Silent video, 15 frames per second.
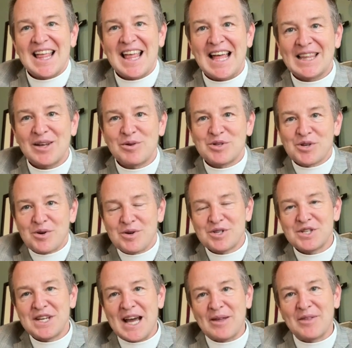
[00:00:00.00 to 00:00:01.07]
Hello, Church.
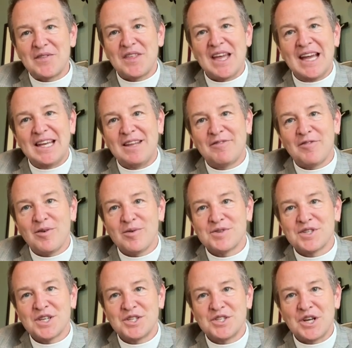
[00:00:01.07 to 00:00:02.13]
Now that the
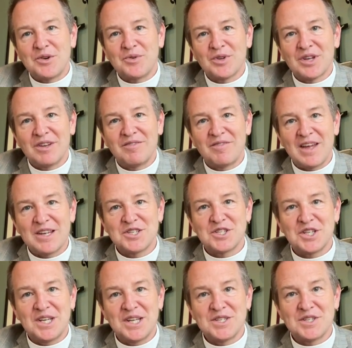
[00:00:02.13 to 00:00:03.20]
81st General
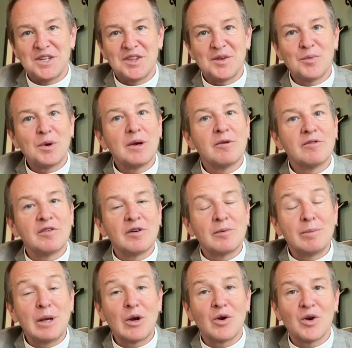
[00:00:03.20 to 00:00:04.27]
Convention is in the rearview
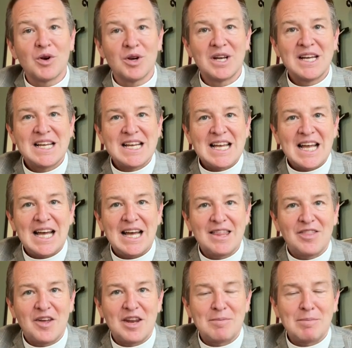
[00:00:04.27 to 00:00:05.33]
mirror, I
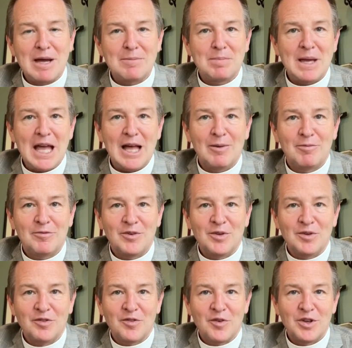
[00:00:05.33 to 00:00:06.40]
thought it might be helpful
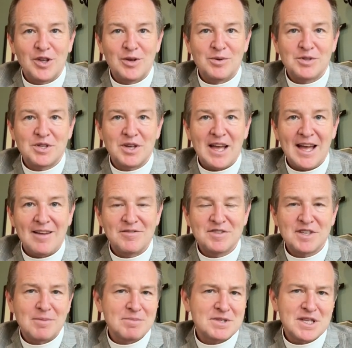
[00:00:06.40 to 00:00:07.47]
for you to have
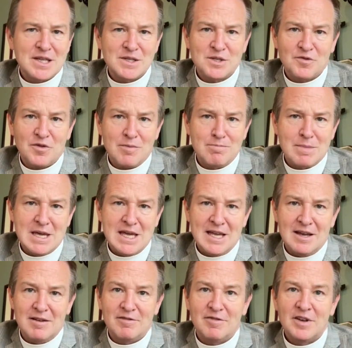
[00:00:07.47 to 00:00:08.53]
some sense from me
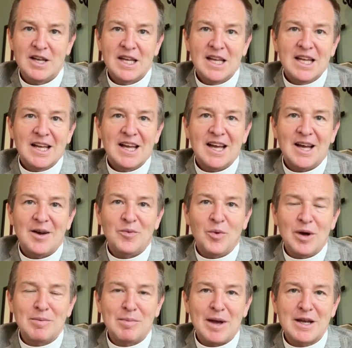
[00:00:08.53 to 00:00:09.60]
of
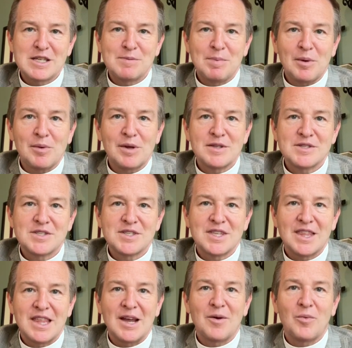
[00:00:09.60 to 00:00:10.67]
what my experience
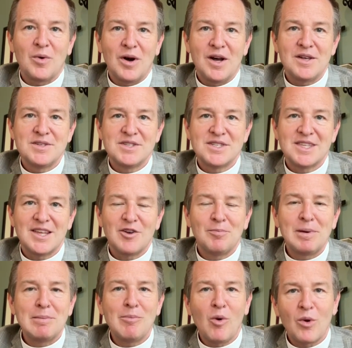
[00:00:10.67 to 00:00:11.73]
there was. There'll
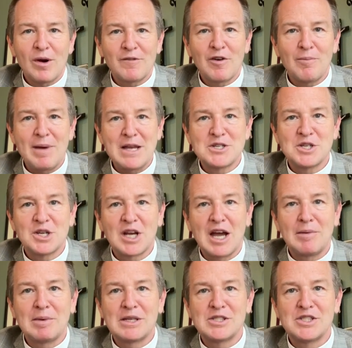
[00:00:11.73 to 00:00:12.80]
be more information
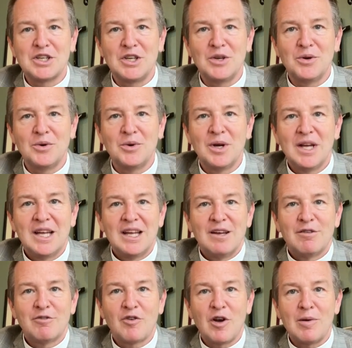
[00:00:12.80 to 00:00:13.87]
coming to you
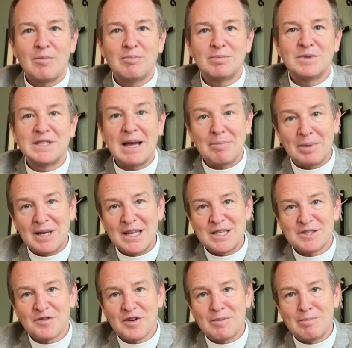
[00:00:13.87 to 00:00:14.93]
from deputies
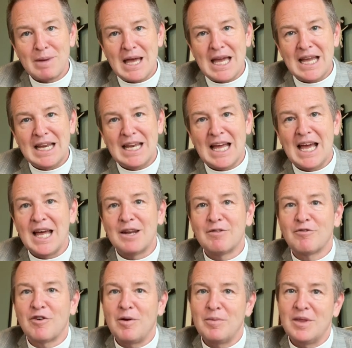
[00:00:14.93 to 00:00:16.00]
from Maine and
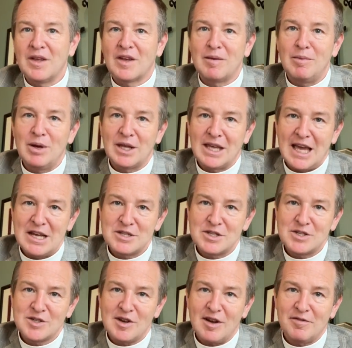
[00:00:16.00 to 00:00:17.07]
from the
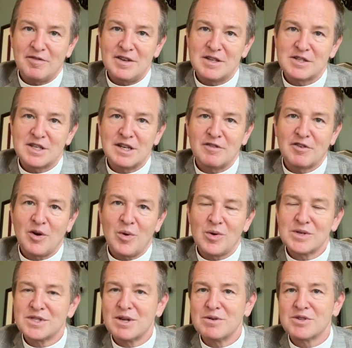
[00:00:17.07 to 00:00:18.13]
communications office. And of
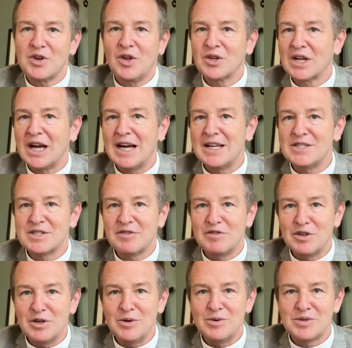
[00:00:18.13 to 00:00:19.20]
course, there's all kinds of
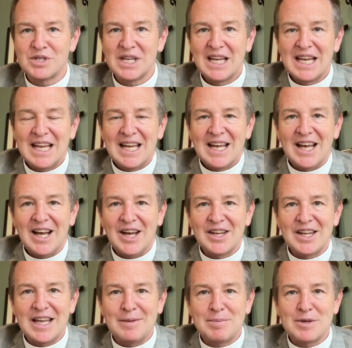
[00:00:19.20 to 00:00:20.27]
news on
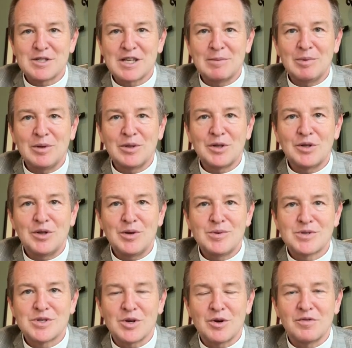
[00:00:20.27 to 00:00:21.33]
Episcopal
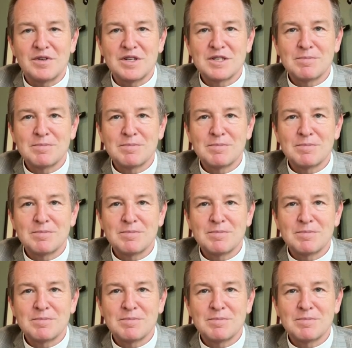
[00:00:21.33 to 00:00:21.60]
News Service.